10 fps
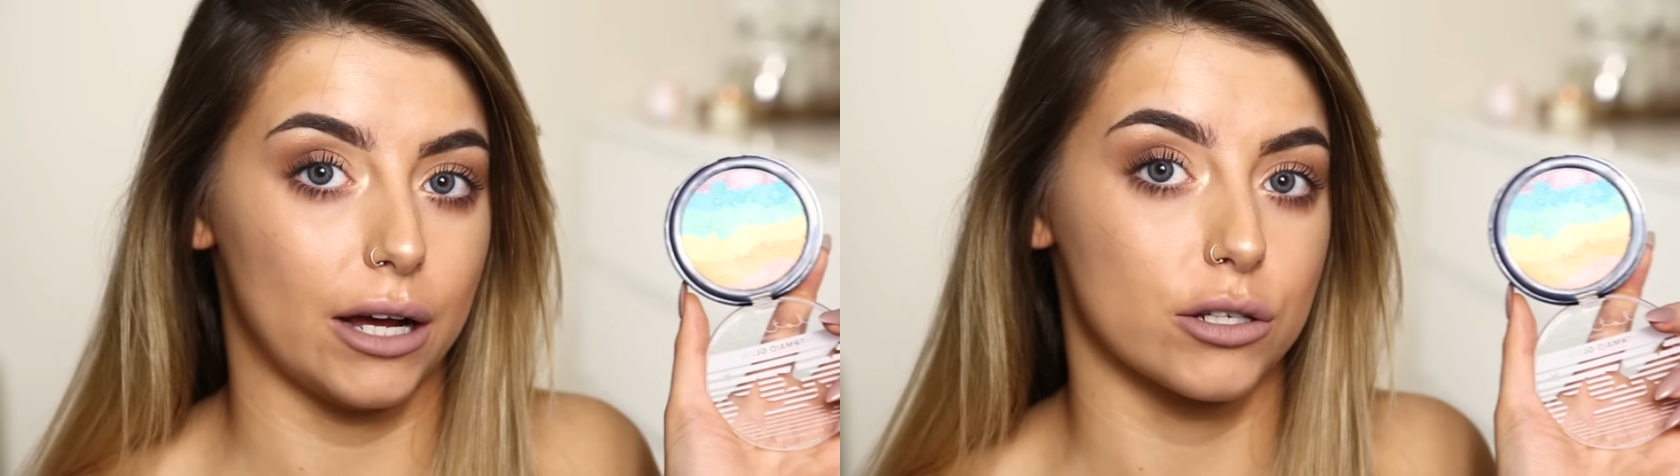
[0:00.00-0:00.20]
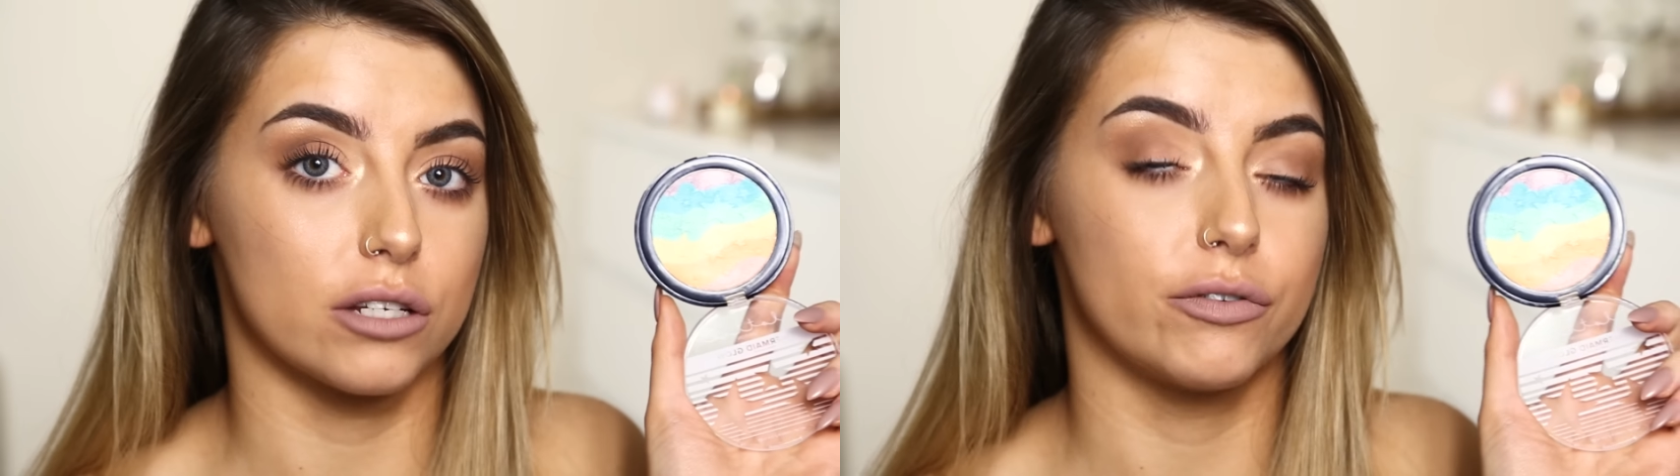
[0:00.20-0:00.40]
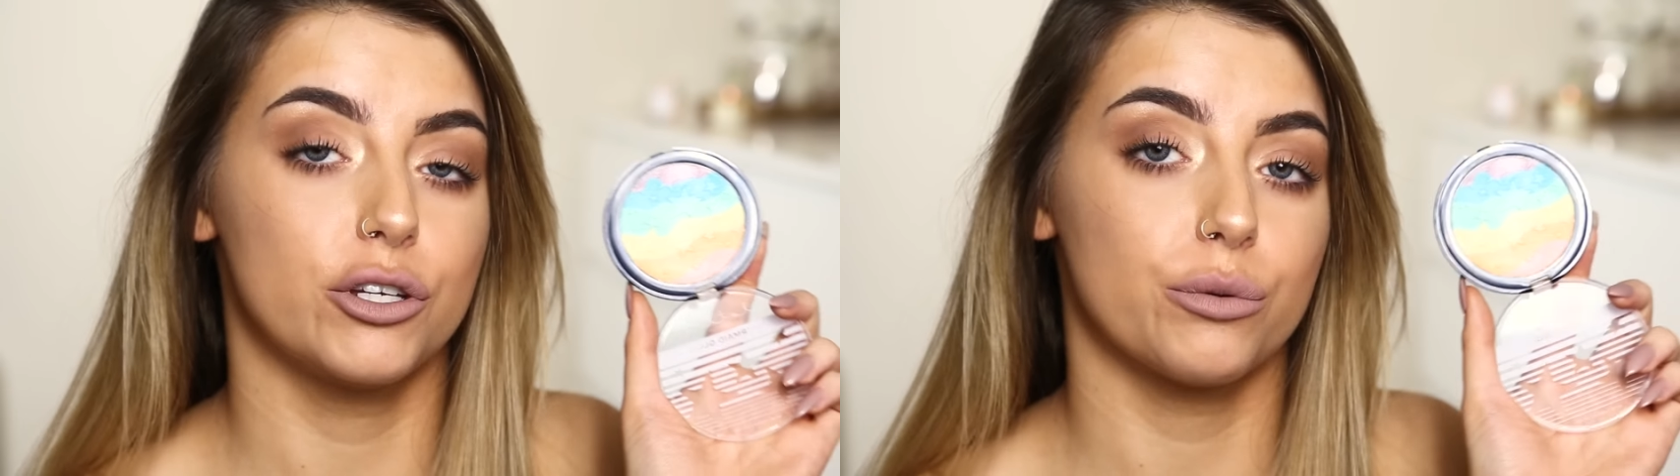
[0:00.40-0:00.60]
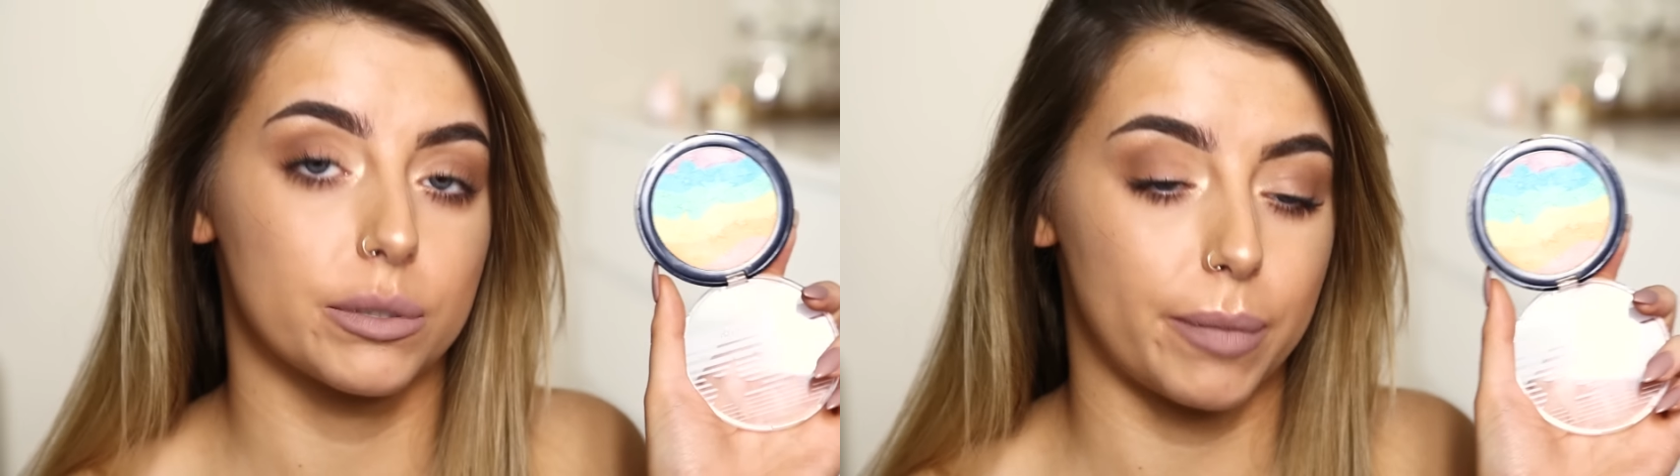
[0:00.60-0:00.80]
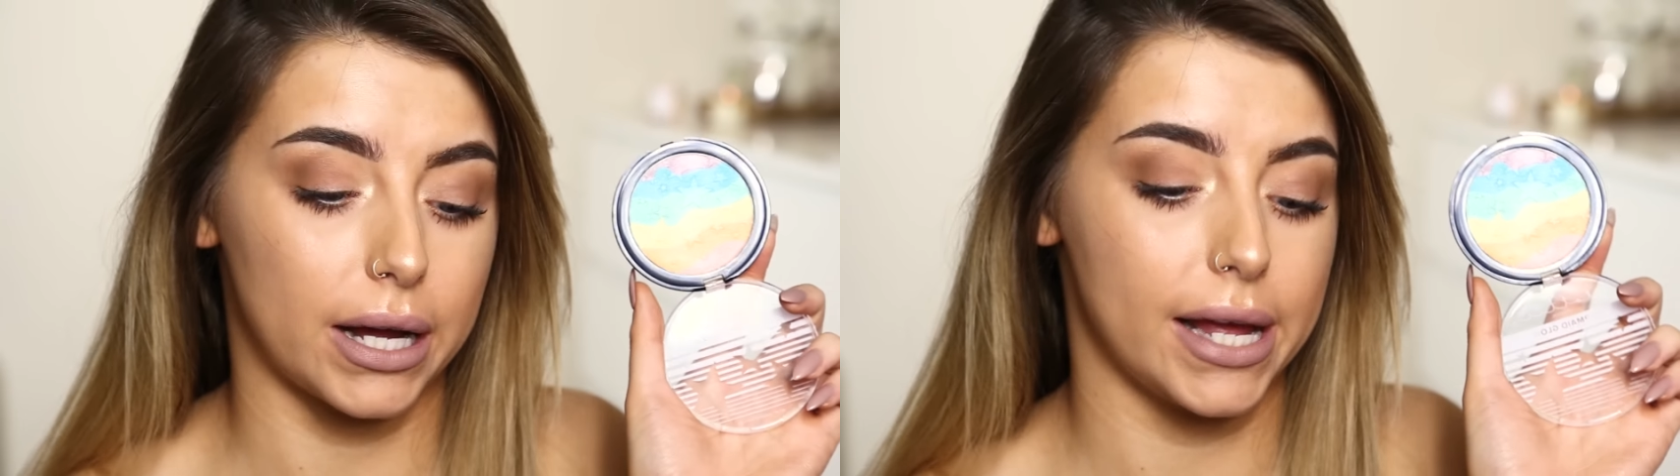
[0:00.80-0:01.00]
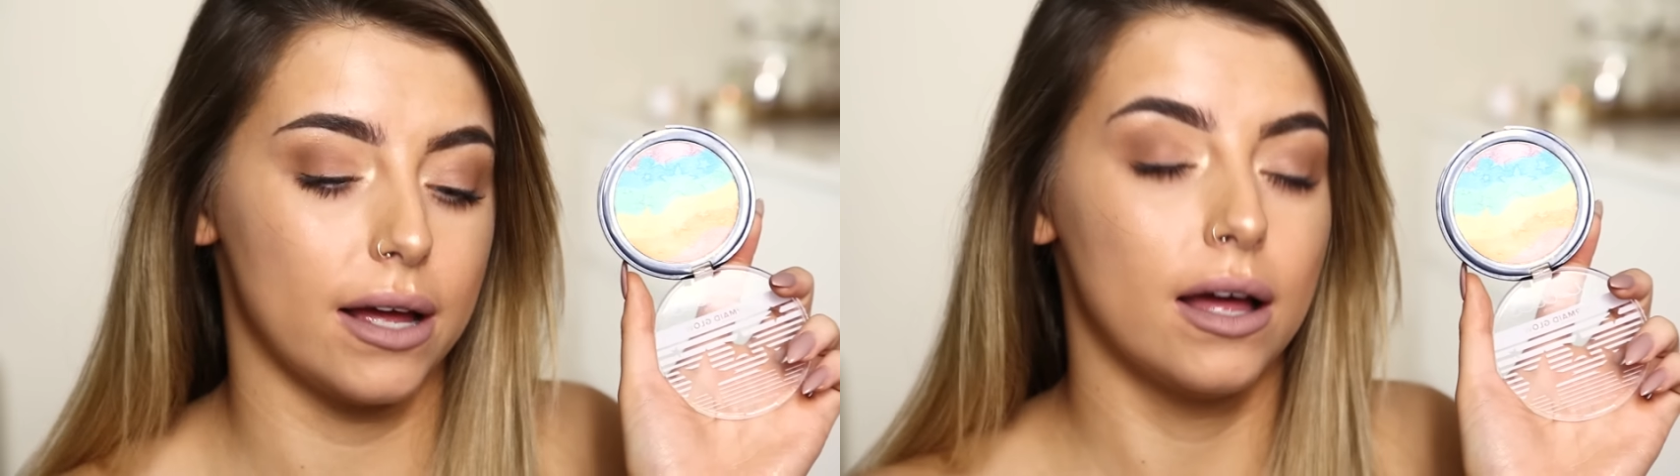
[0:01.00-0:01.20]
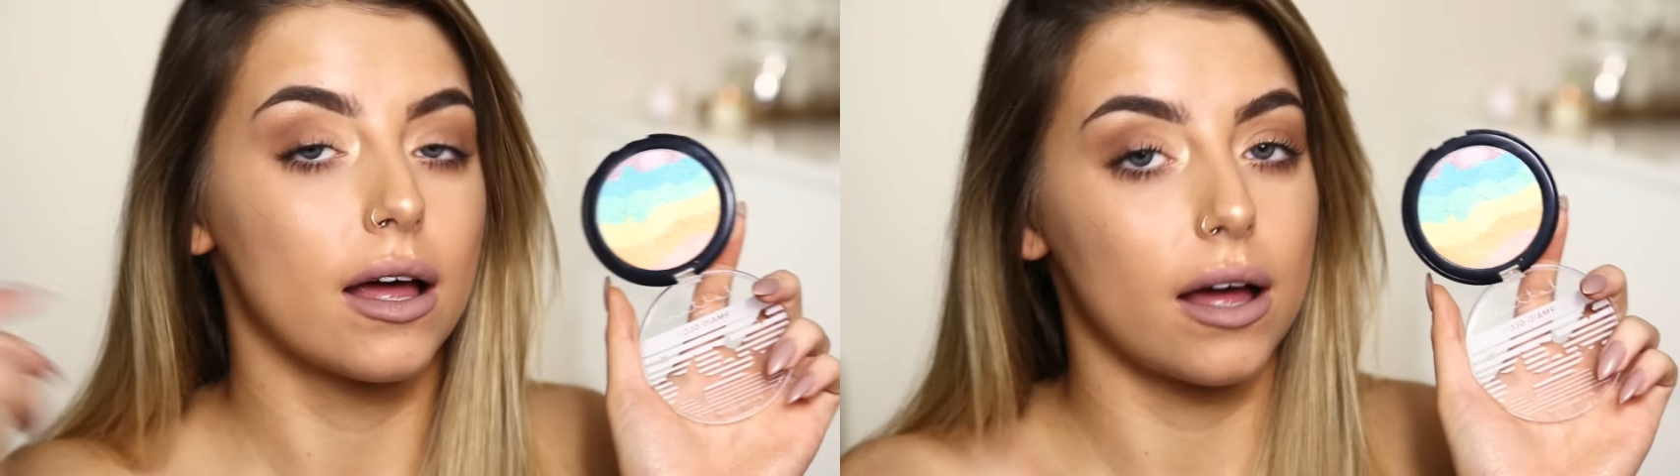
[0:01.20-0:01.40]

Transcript: now. So if you do want to buy it,